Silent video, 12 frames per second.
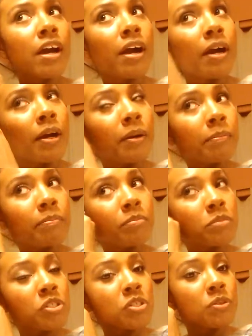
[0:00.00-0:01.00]
um,
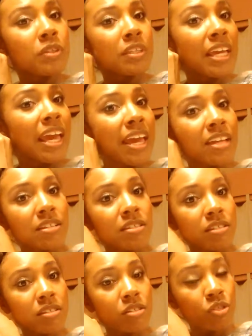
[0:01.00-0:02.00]
to the ends